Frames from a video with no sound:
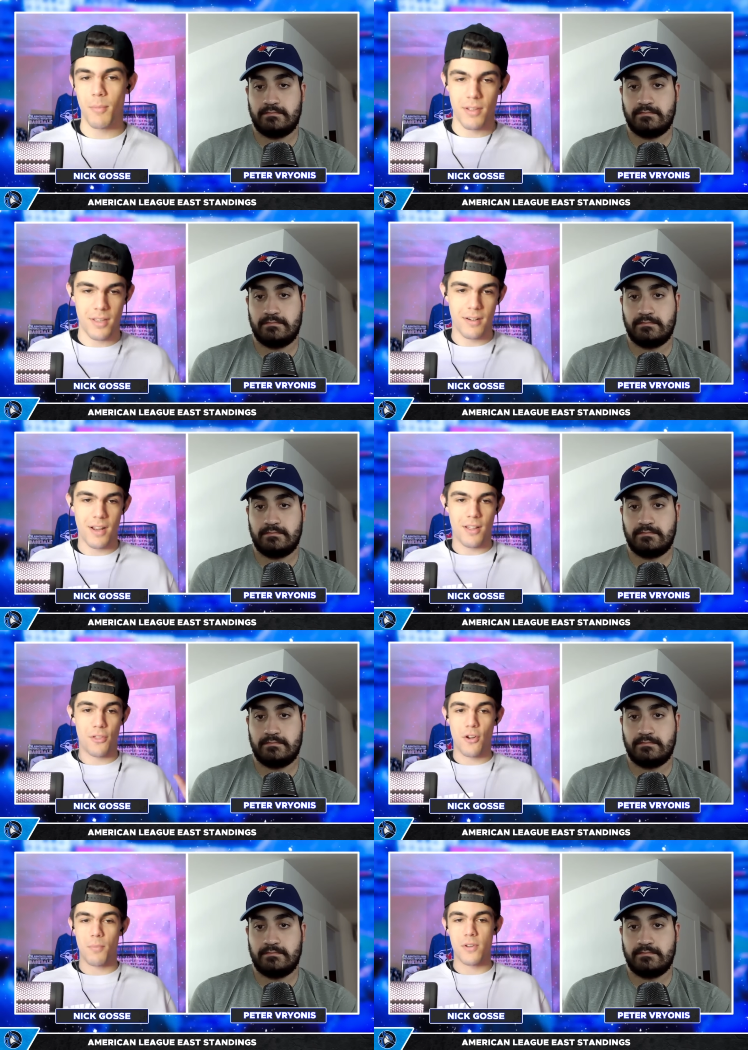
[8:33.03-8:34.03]
Speaker 1: a, a
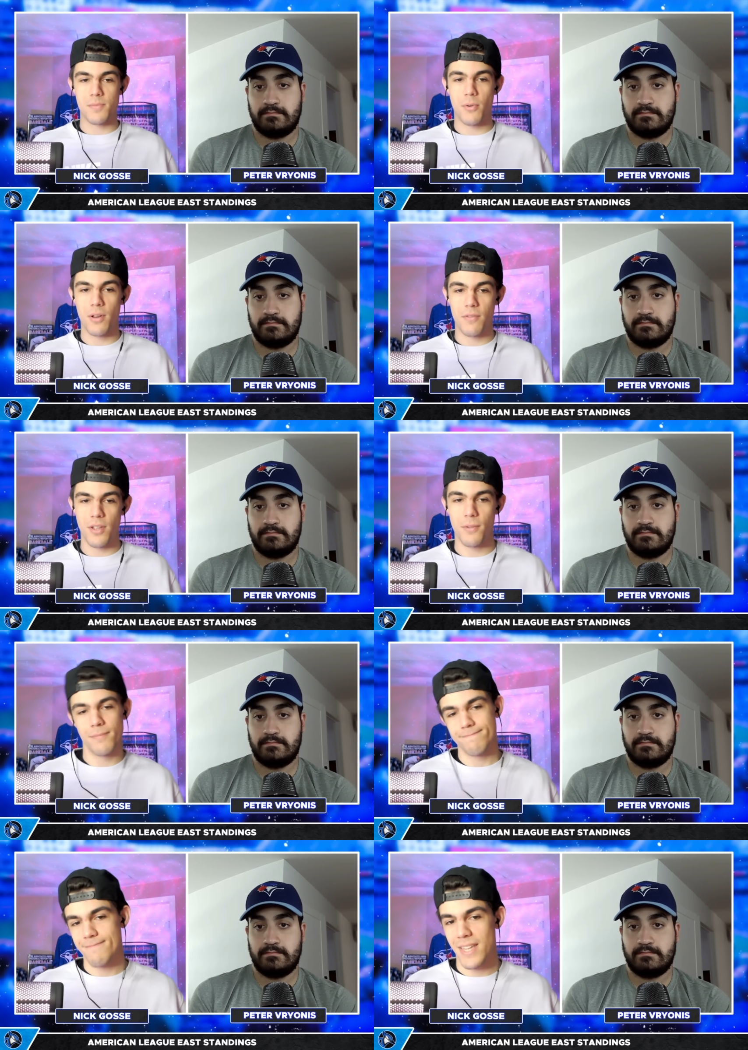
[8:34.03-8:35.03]
third person point of view,
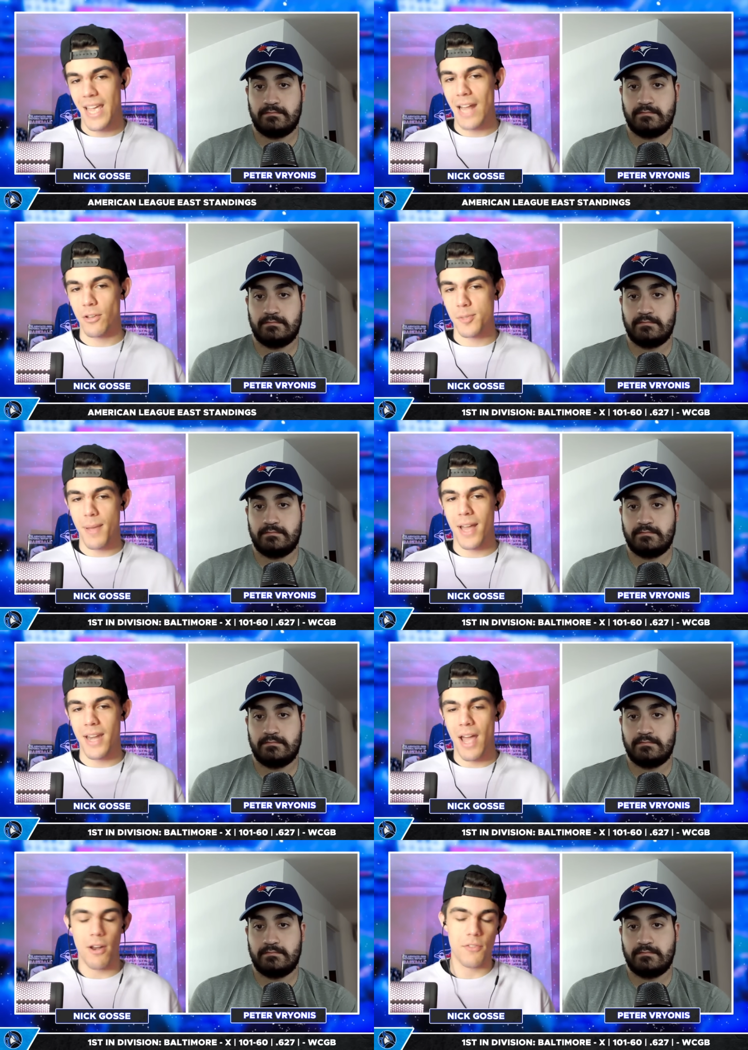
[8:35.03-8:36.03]
yeah, it looks bad
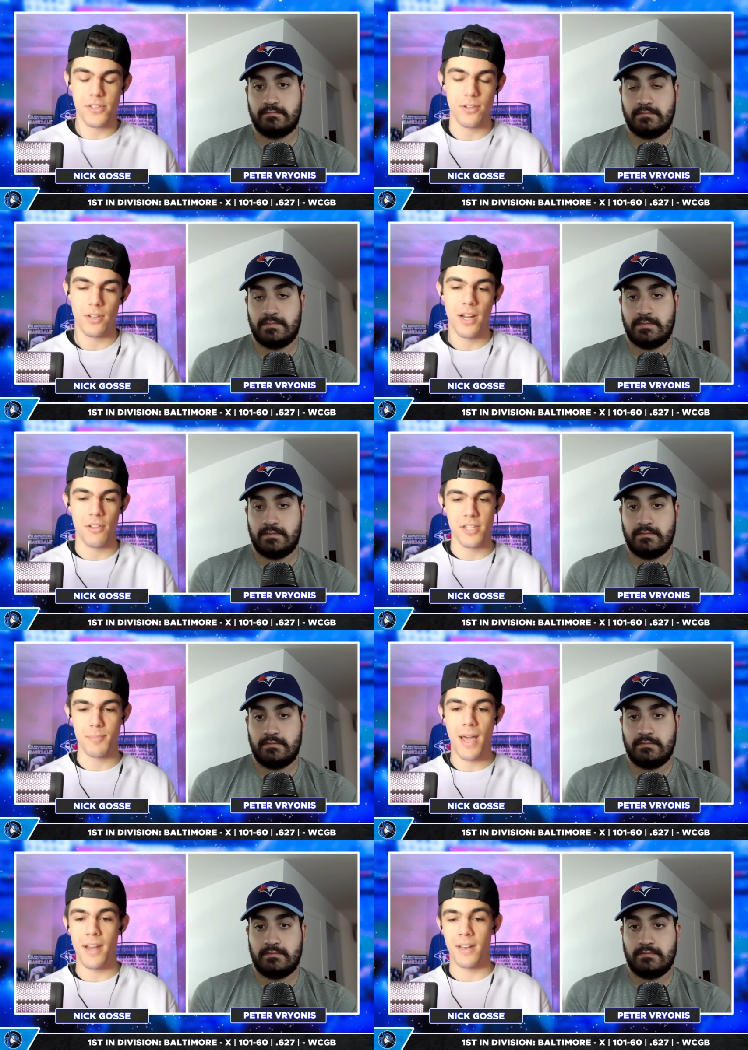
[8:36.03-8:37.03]
now. I don't think it's going to look nearly as
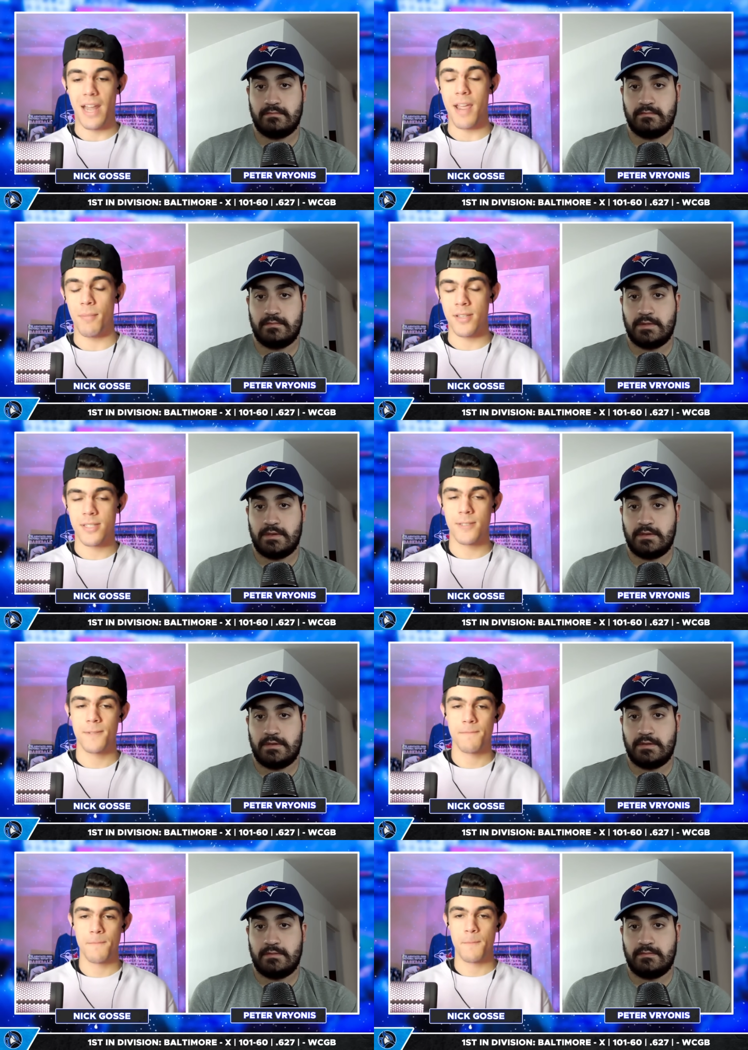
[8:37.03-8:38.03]
bad in eight months.
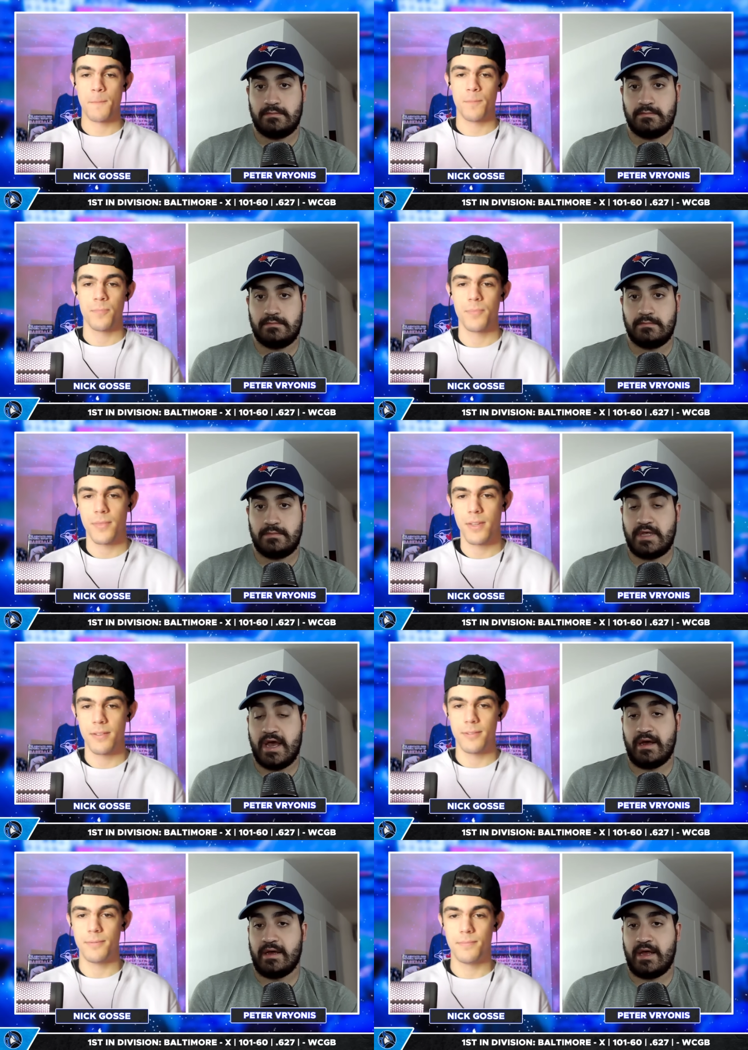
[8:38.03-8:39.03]

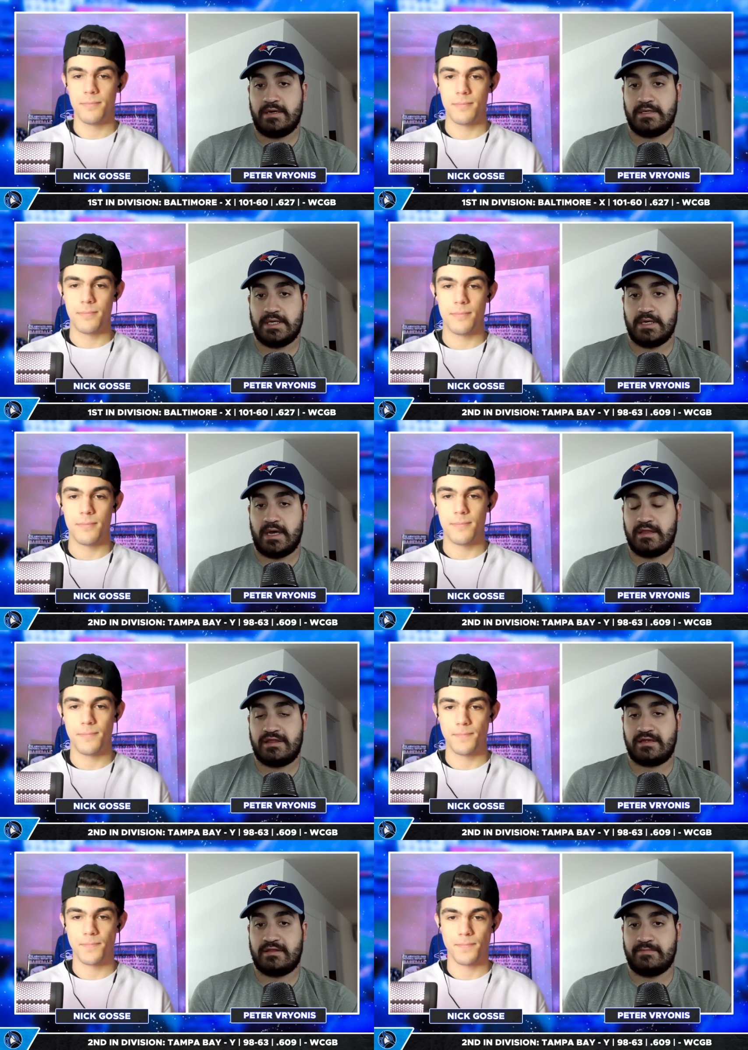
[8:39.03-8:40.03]
Speaker 2: Yeah, and
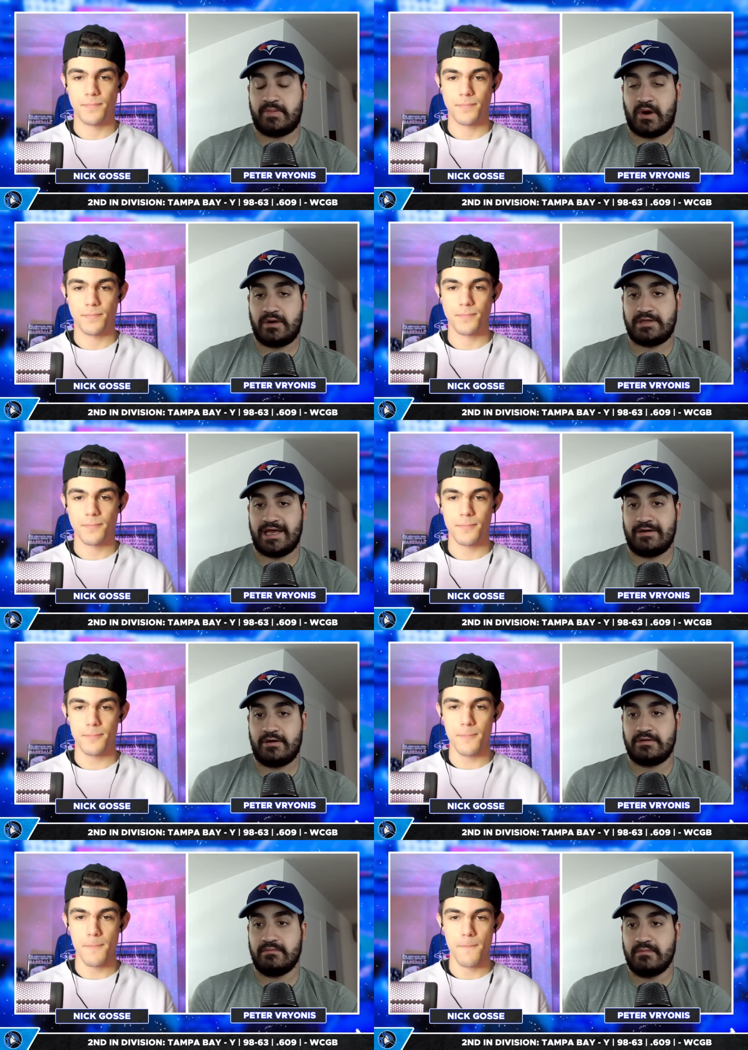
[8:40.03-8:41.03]
uh, I think the
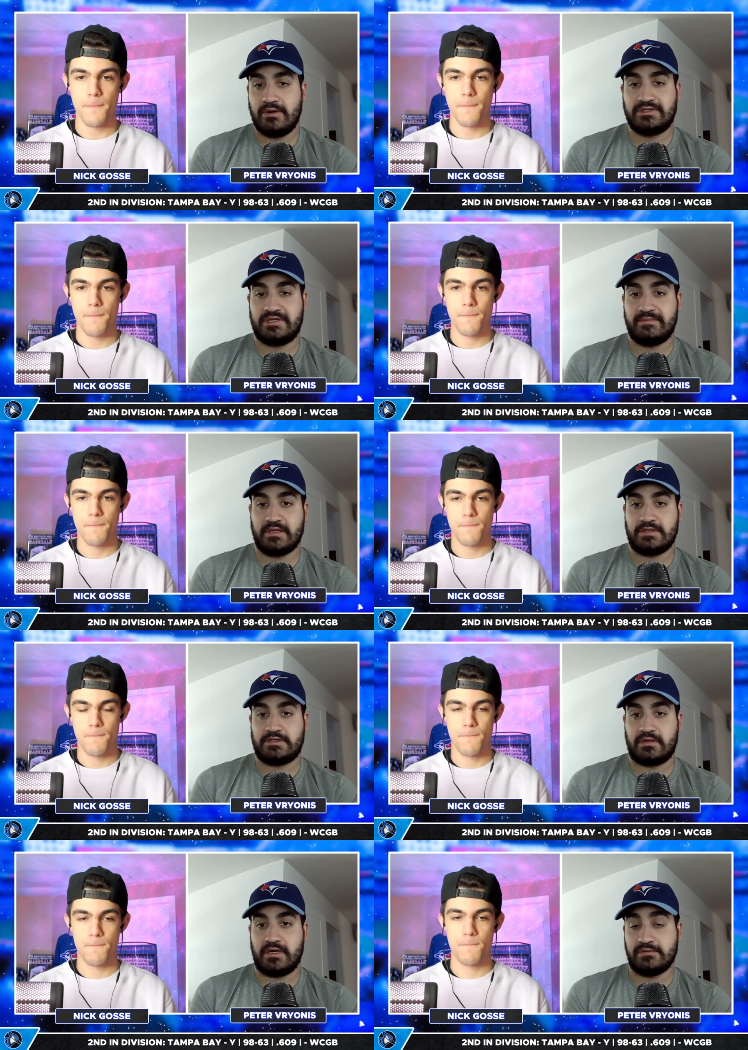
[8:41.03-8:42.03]
part that hurt the most
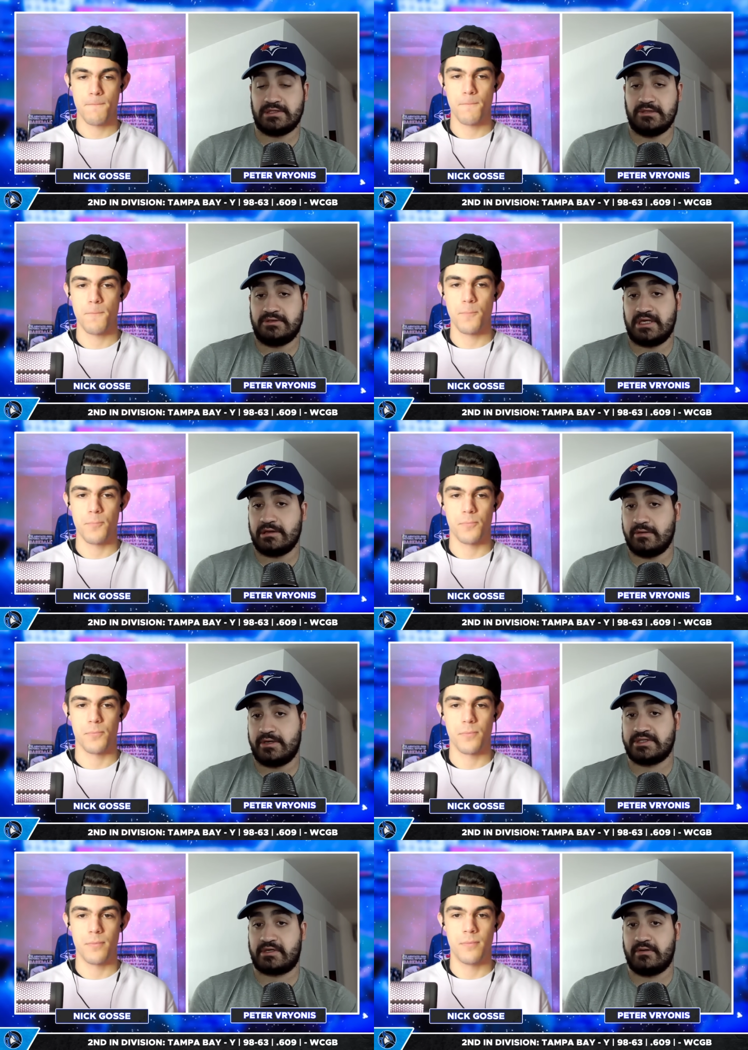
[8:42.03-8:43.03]
about the trade was
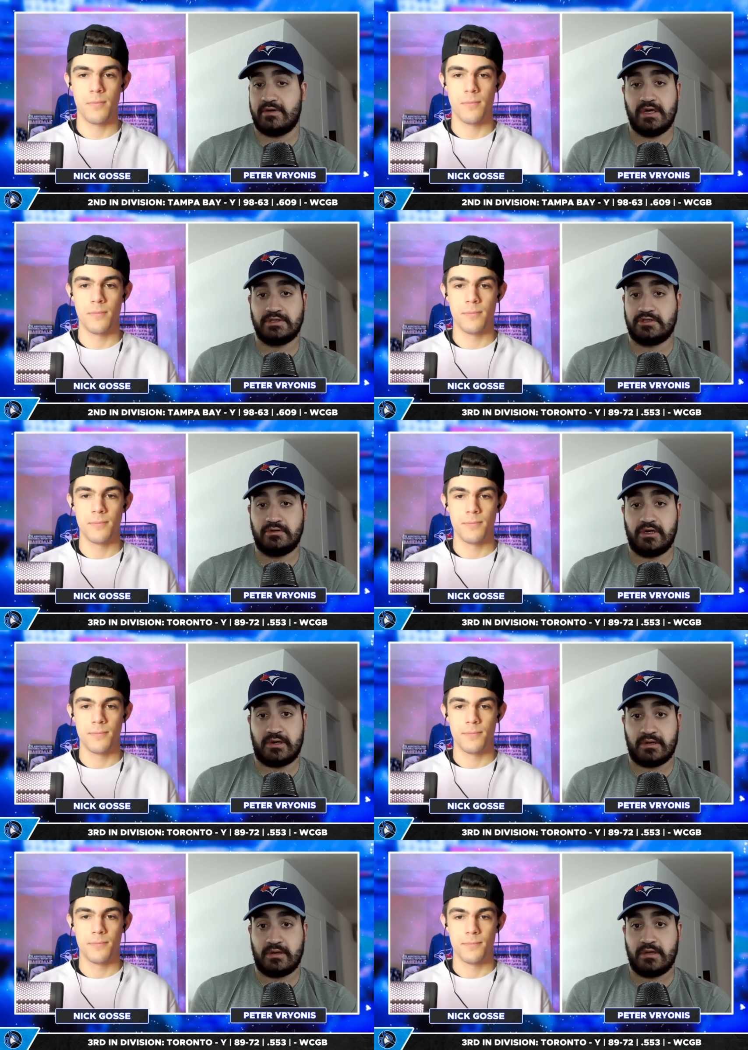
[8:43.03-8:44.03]
losing Lourdes Gurriel
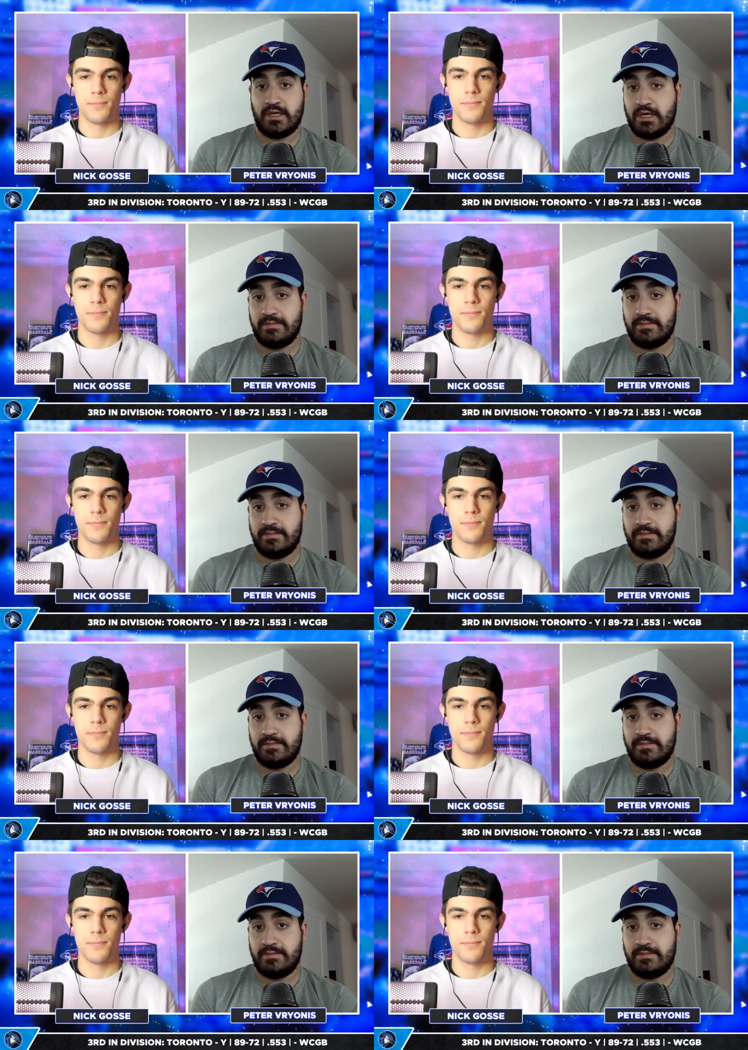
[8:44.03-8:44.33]
Jr.